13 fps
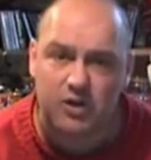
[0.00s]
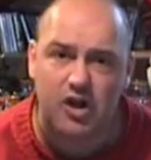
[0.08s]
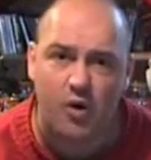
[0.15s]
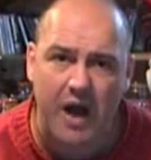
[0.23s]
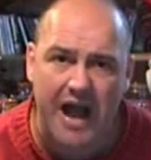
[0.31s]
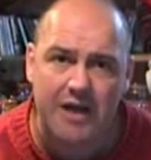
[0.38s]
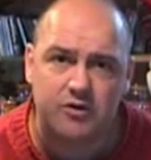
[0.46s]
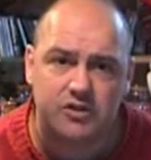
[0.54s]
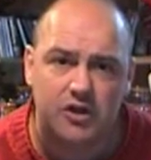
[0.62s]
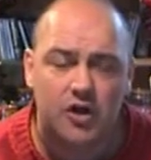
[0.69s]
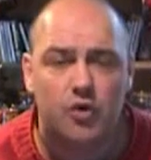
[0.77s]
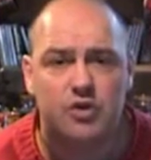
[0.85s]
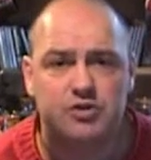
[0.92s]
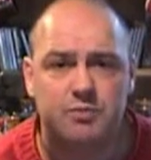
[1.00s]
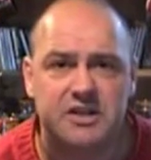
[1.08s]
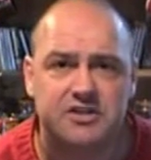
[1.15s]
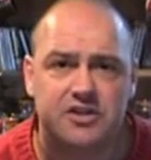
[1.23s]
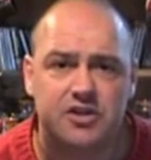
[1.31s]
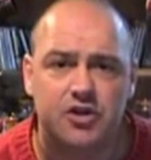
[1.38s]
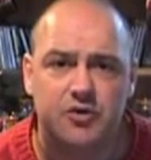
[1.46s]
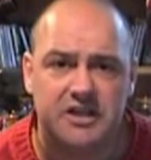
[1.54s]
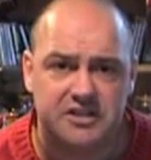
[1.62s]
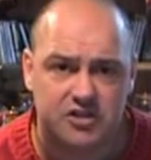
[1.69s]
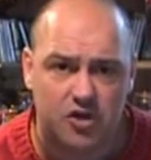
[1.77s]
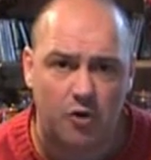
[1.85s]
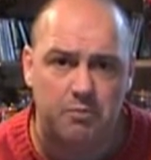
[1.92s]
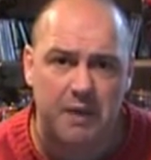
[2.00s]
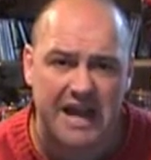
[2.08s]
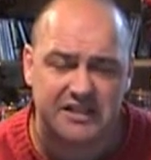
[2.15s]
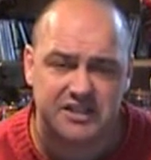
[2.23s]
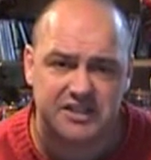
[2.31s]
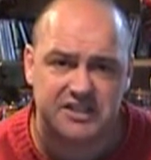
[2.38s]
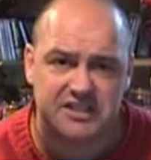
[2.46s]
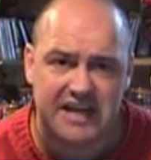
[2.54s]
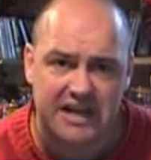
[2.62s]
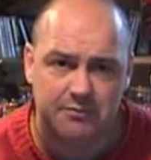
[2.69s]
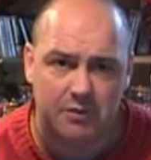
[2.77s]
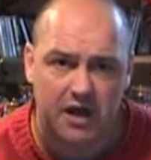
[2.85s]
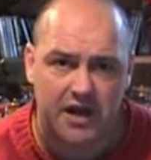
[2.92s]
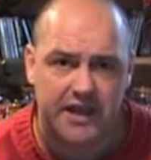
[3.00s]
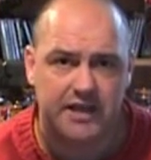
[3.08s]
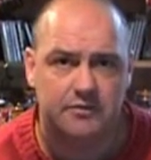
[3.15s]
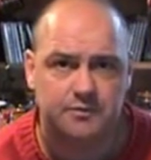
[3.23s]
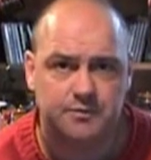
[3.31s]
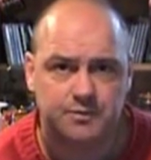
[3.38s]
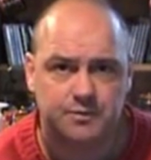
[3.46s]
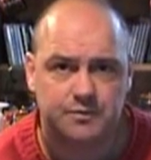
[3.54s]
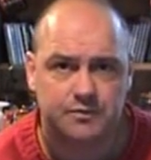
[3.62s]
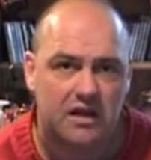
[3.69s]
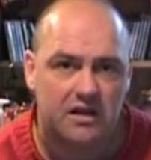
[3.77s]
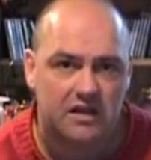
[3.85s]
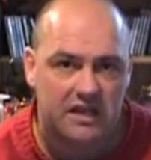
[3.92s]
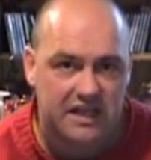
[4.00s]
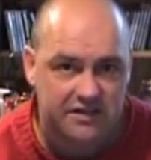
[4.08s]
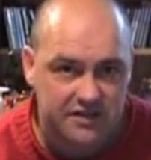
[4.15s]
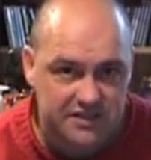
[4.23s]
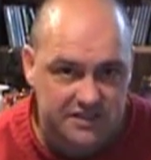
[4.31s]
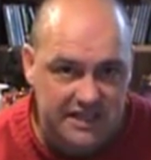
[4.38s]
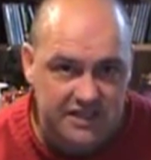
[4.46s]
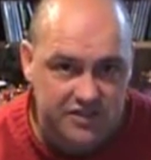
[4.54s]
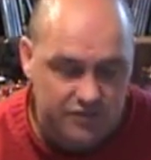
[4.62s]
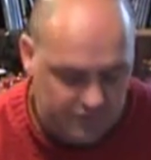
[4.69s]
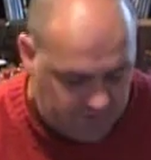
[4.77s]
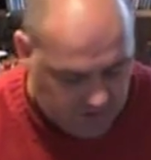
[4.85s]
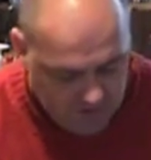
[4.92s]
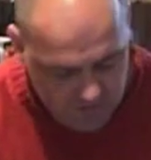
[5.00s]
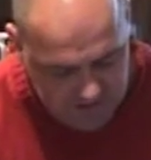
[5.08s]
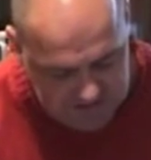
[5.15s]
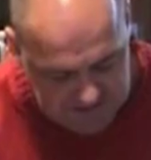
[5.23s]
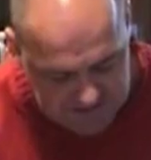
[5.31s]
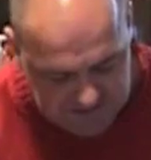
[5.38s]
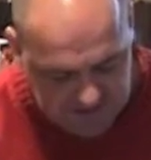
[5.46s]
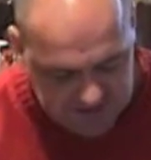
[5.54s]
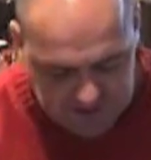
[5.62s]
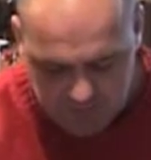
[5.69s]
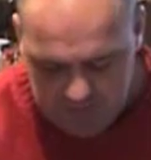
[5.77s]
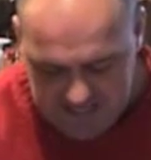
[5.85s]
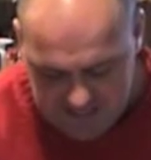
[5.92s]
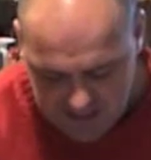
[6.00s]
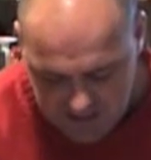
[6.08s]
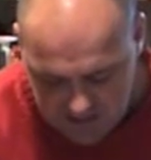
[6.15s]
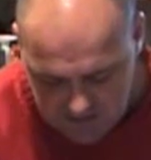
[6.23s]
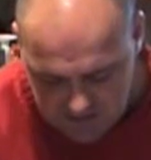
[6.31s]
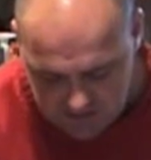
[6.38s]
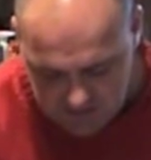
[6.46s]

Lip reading: will go out, which means the unit has gone back to standby. In the centre of the unit is the speaker,